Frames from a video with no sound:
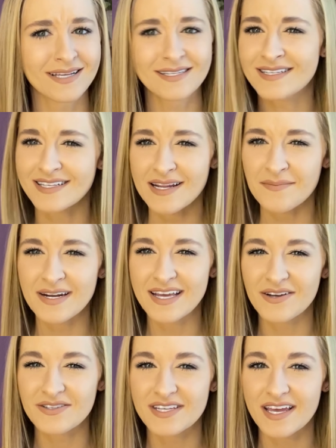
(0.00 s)
Does anybody
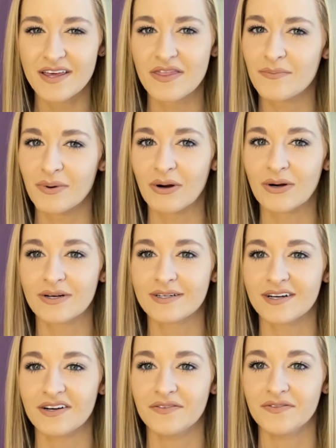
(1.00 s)
else like the
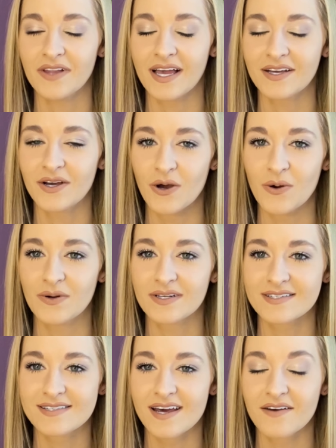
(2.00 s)
burn of like Coke
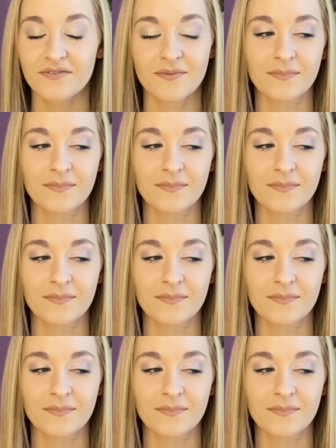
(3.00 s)
and stuff?